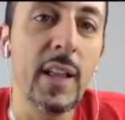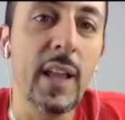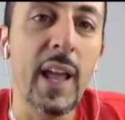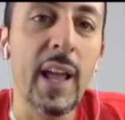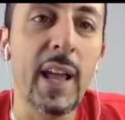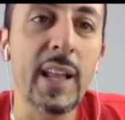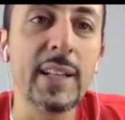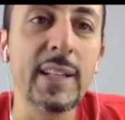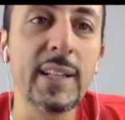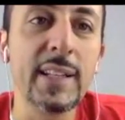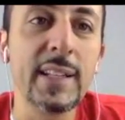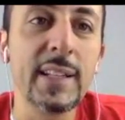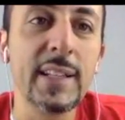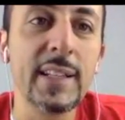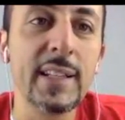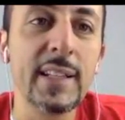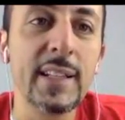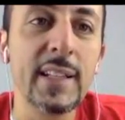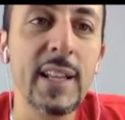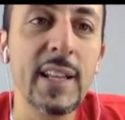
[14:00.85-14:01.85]
And
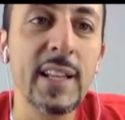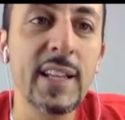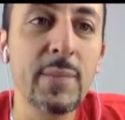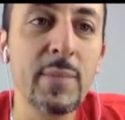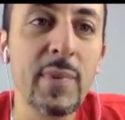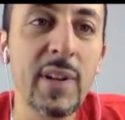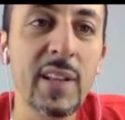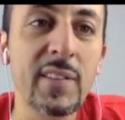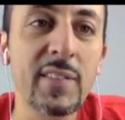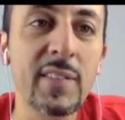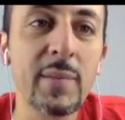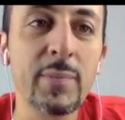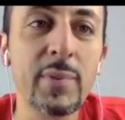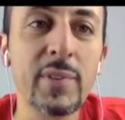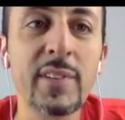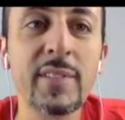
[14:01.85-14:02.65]
it can be as simple as